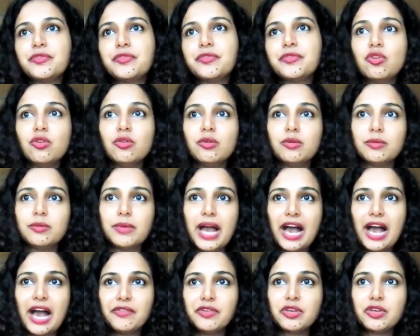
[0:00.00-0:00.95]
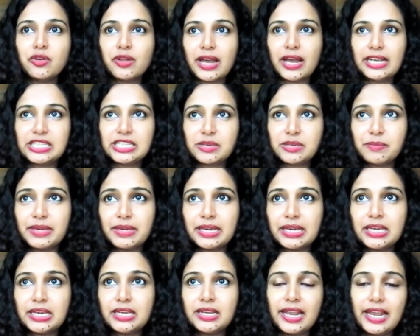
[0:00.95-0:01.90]
So having your
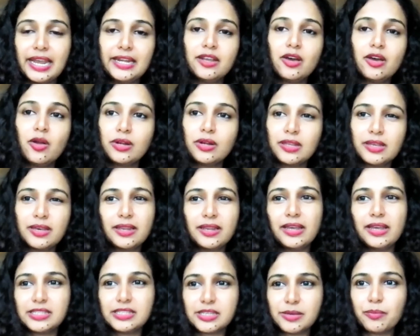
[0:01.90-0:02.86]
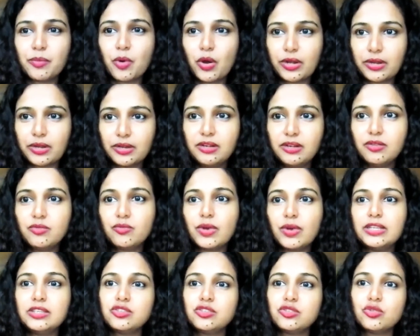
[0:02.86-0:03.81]
ICP laid down clearly is important.
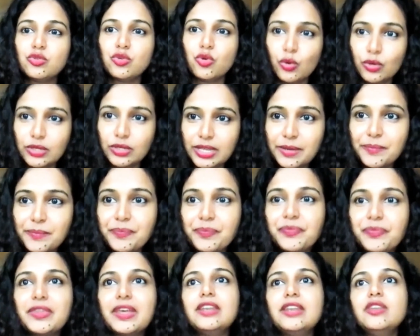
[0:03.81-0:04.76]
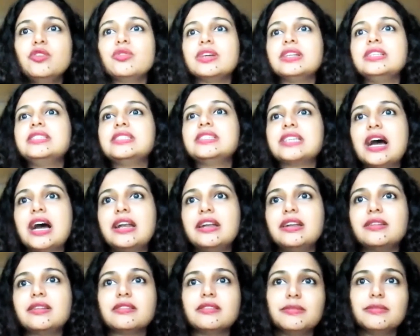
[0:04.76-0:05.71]
Once you know them, then you can start
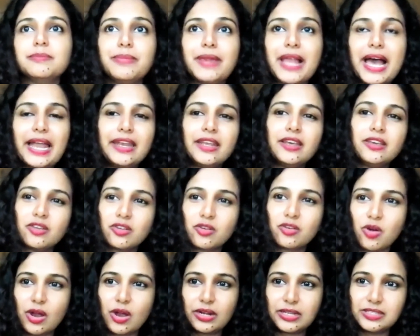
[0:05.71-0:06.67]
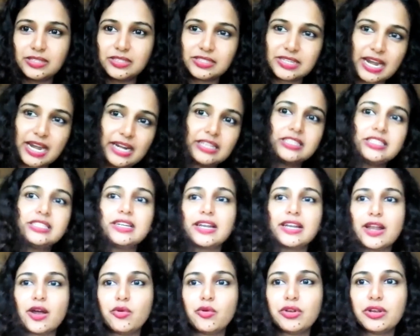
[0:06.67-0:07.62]
planning your content strategy
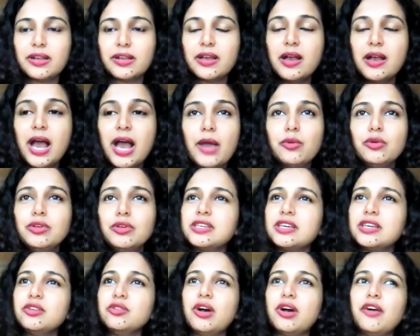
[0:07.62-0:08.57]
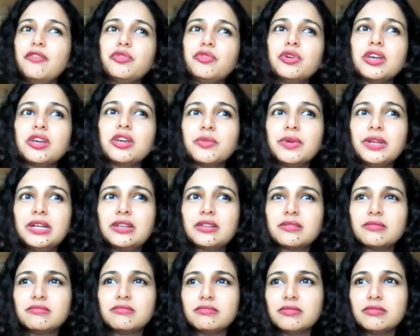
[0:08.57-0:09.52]
around it. I would say you have to give it
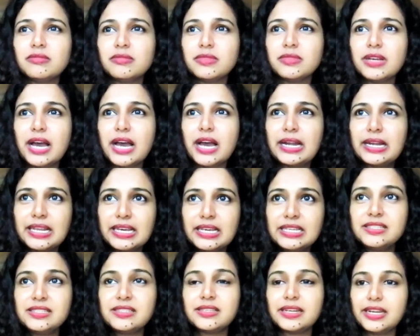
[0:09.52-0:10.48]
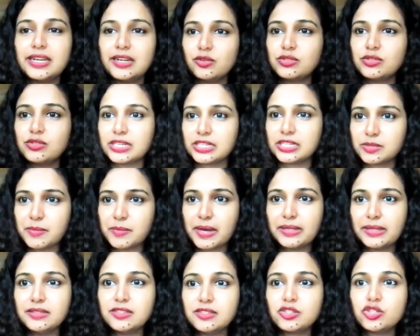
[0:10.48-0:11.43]
at least 3 to 6
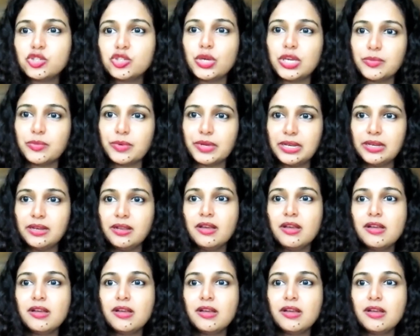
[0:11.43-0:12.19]
months to even